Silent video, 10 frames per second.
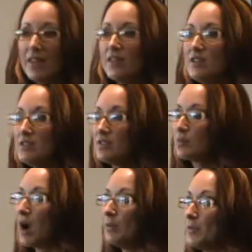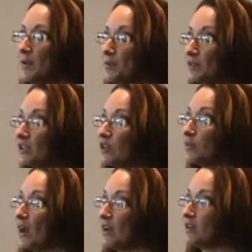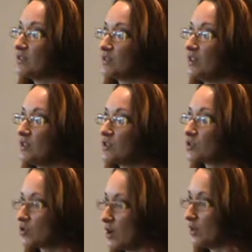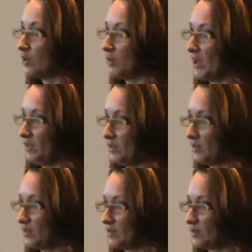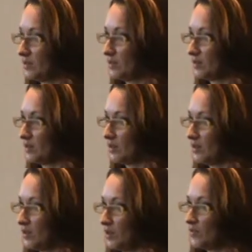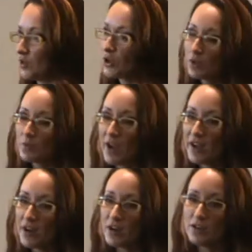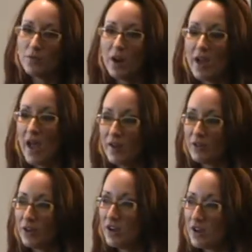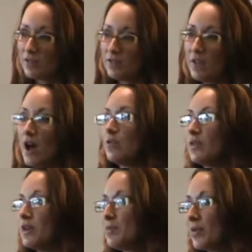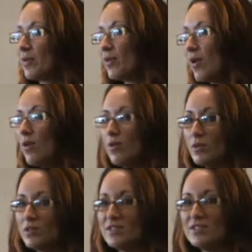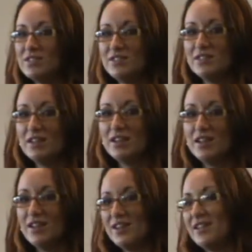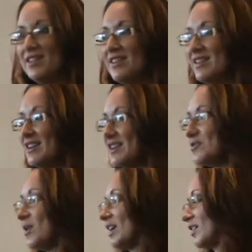This is a problem that really good writers struggle with. If you're a good writer and you want to have your flowery prose, you want